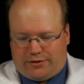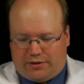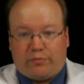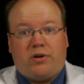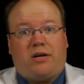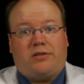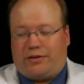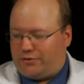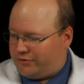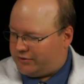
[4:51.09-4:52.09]
to the
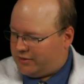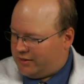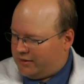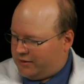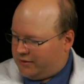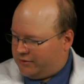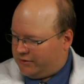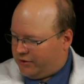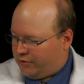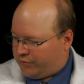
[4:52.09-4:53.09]
predecessors,
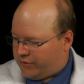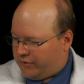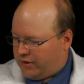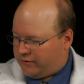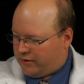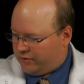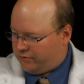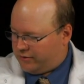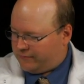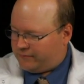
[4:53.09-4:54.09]
the GoPro Hero
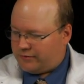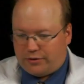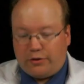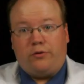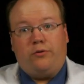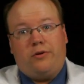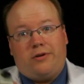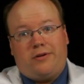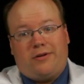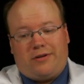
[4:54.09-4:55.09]
2,
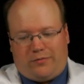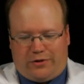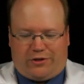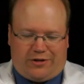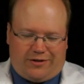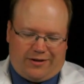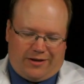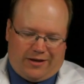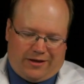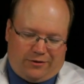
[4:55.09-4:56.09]
which
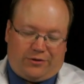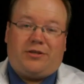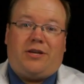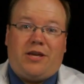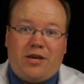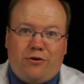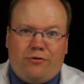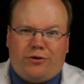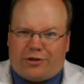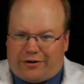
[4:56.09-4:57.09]
looks
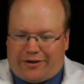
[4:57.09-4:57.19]
huge and